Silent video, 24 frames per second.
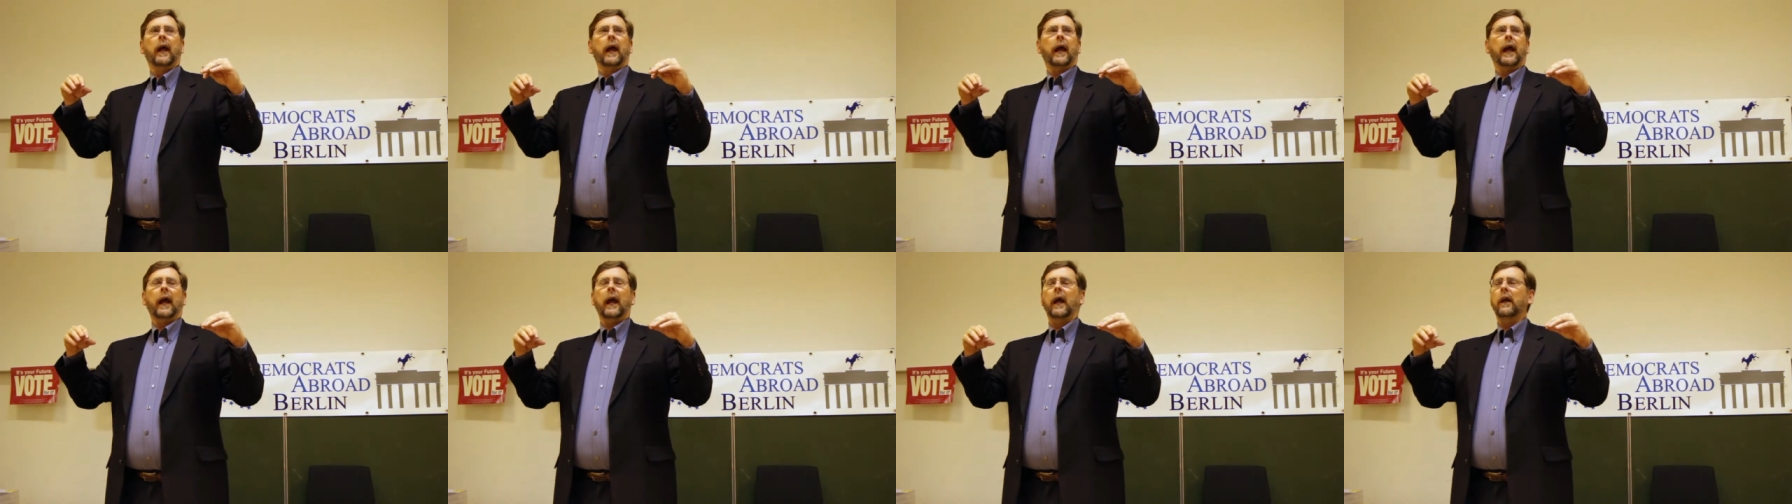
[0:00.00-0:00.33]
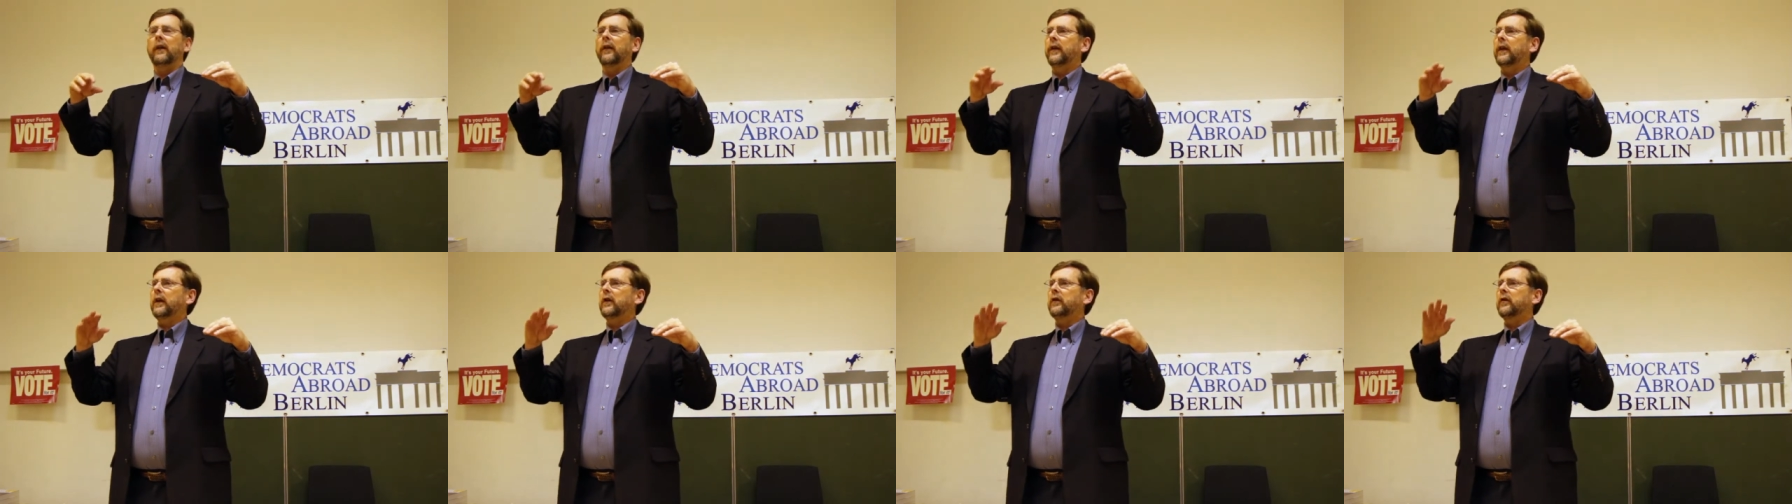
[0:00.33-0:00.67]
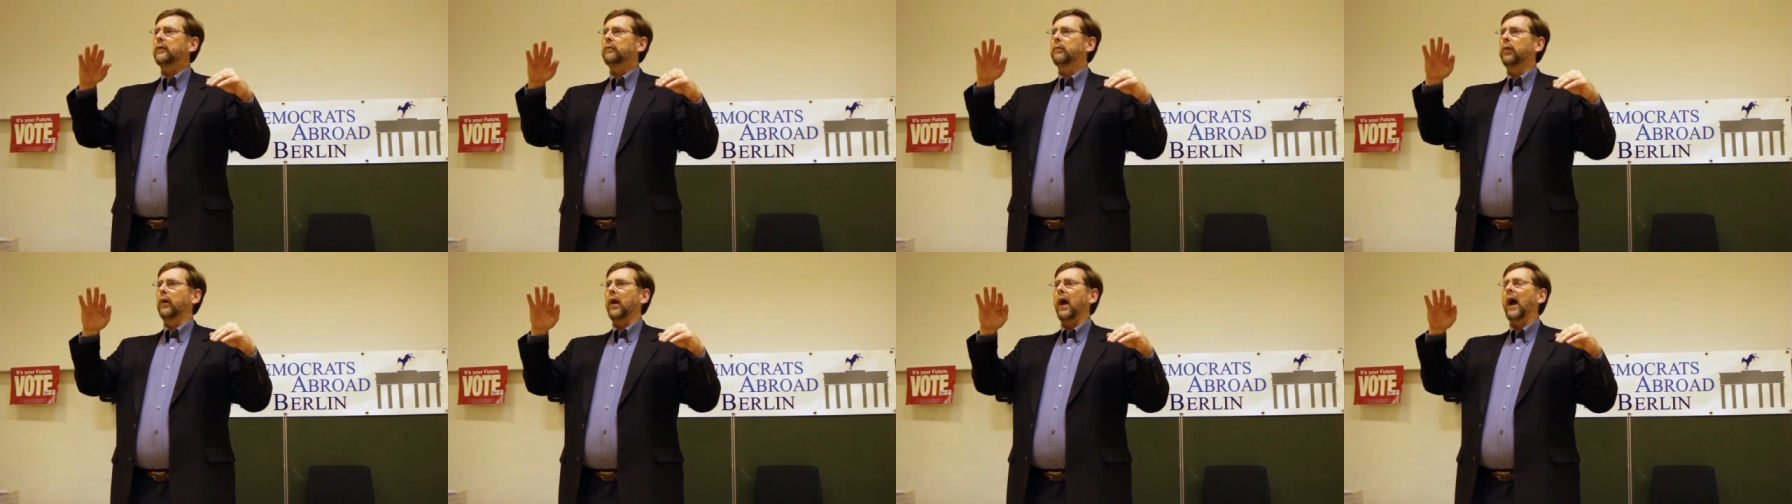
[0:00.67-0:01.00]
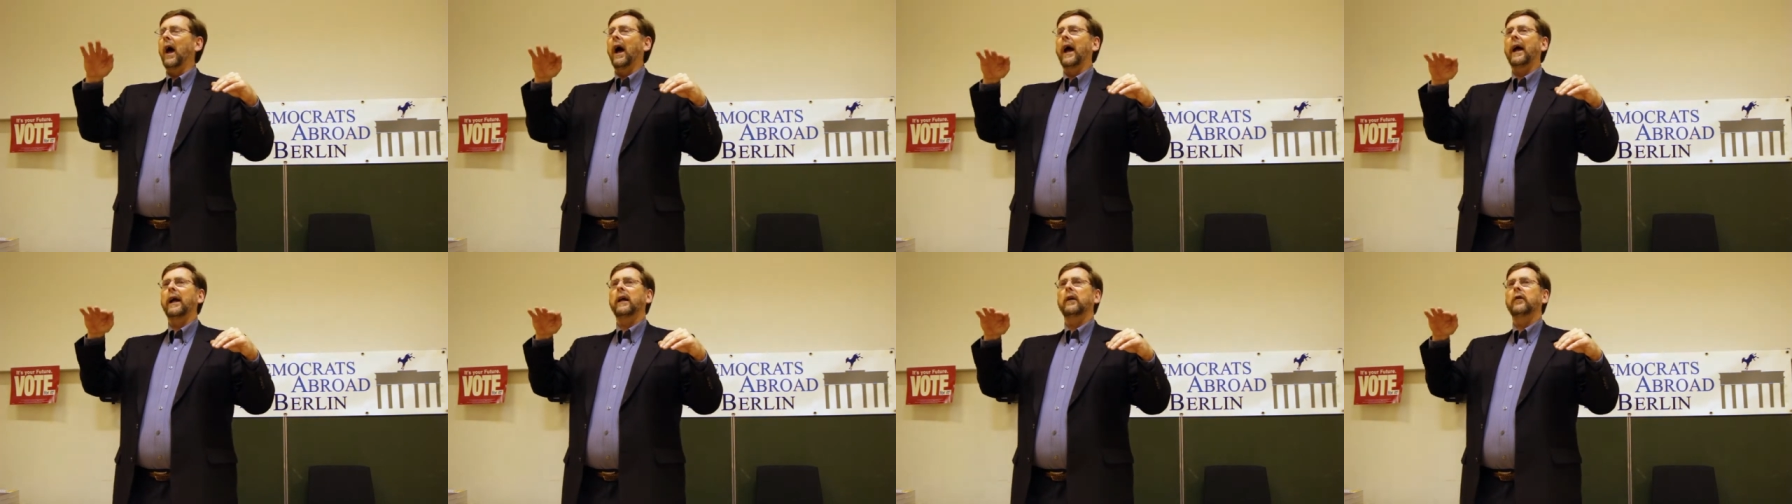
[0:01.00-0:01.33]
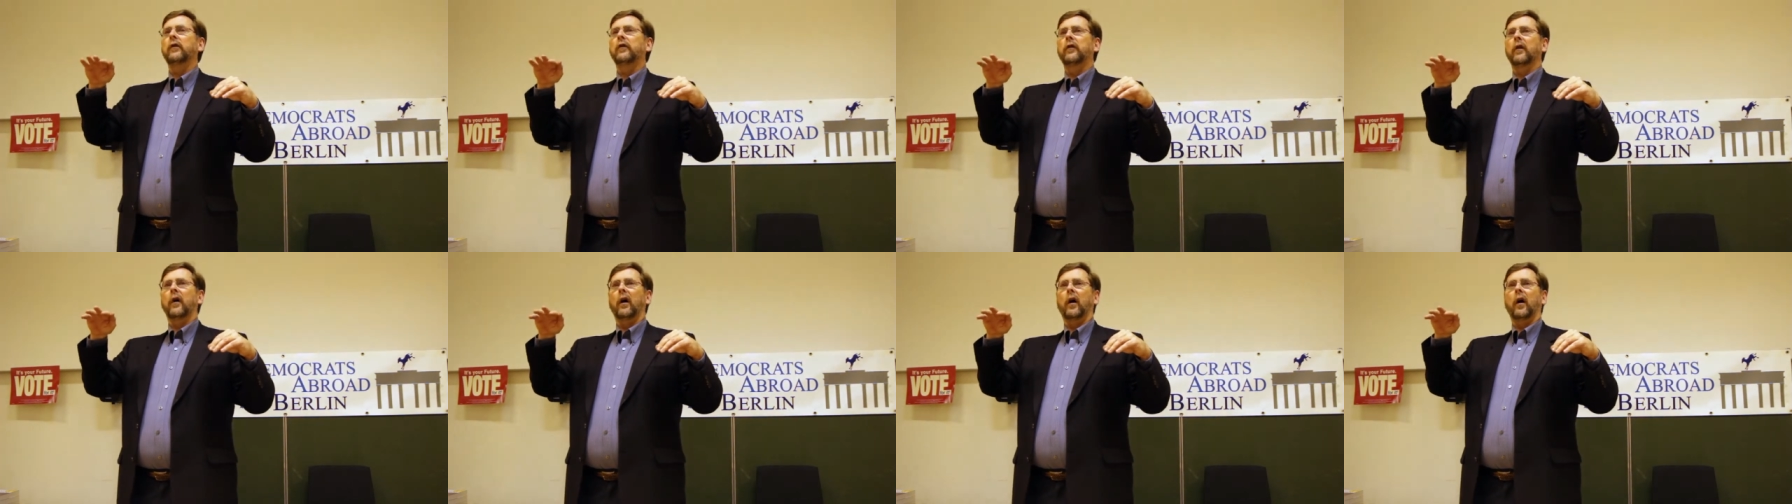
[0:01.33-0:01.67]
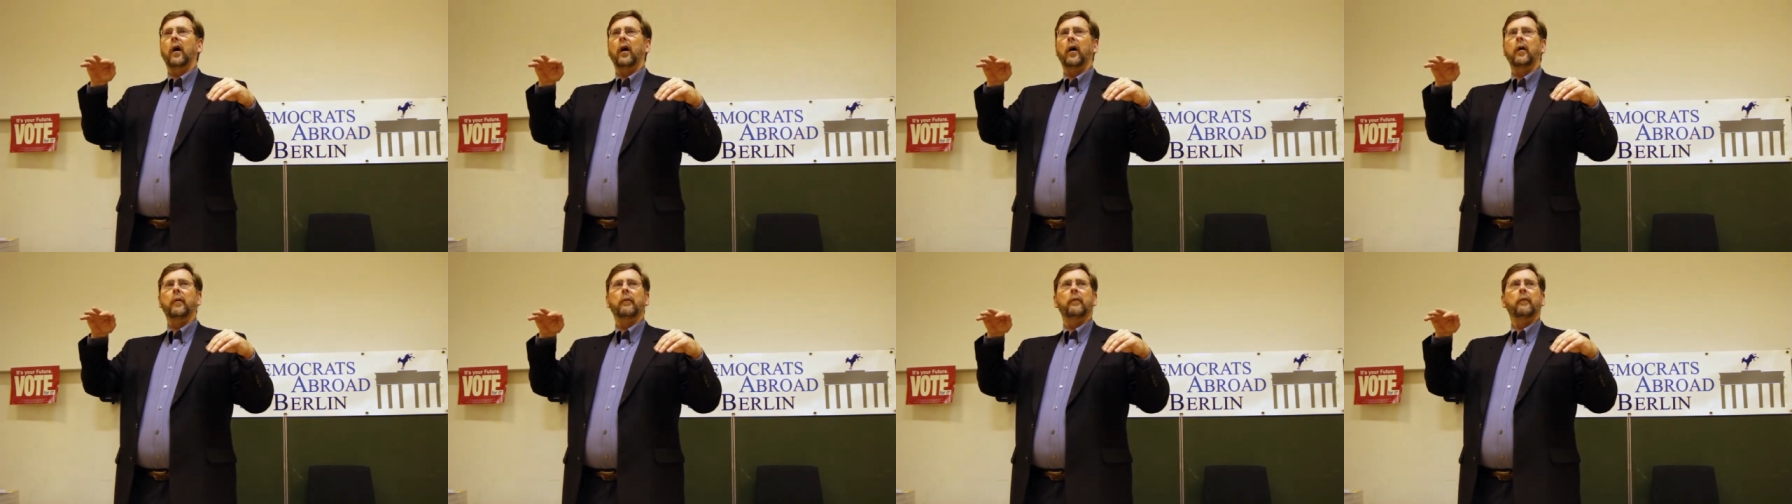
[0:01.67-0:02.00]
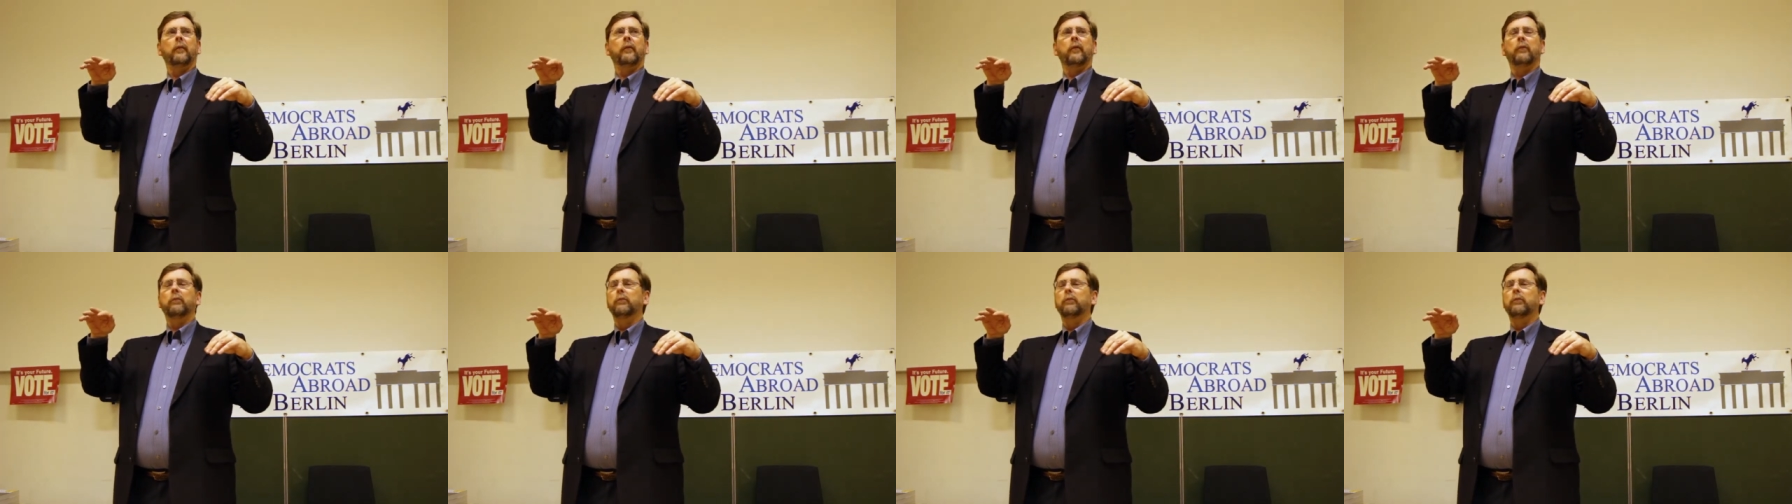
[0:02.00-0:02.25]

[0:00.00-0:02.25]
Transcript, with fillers: And these blinds um,